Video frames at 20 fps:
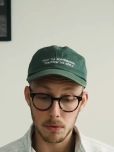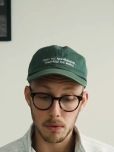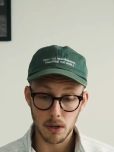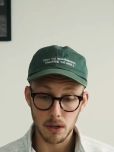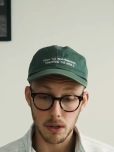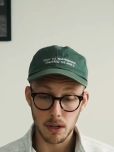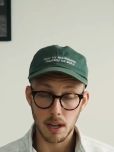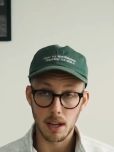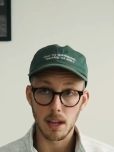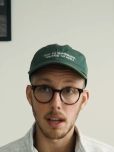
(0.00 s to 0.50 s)

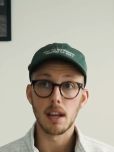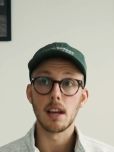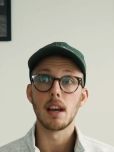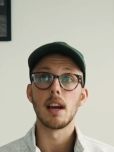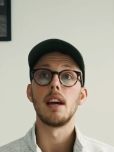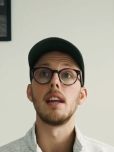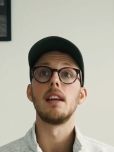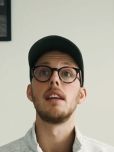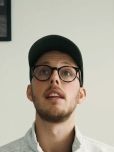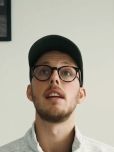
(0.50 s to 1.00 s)
walking
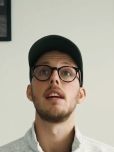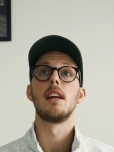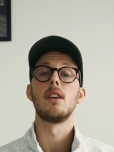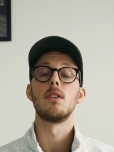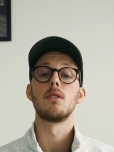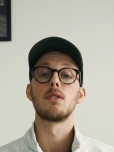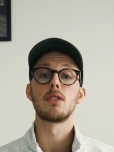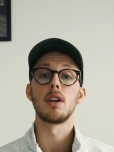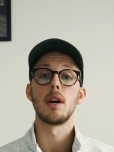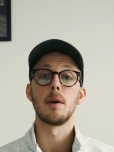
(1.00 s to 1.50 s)
and he
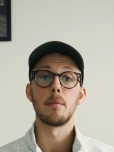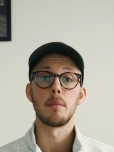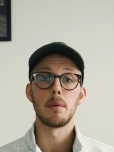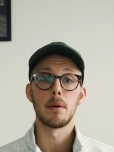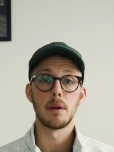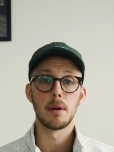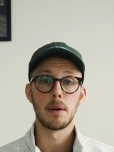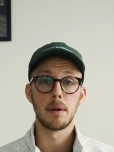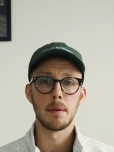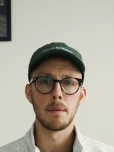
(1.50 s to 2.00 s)
looks up.
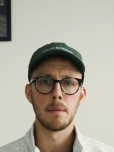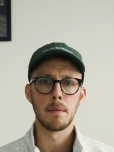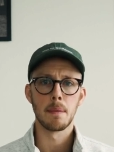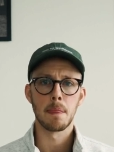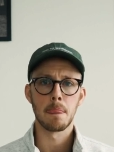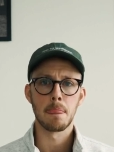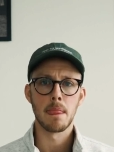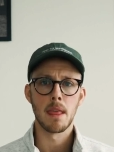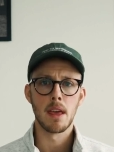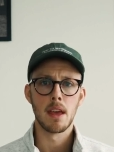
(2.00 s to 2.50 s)

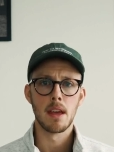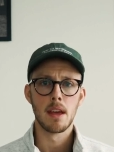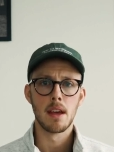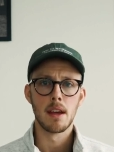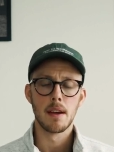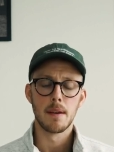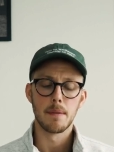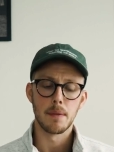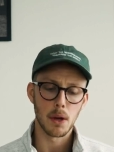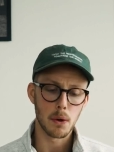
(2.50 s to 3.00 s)

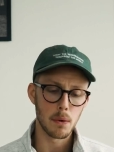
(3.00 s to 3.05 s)
The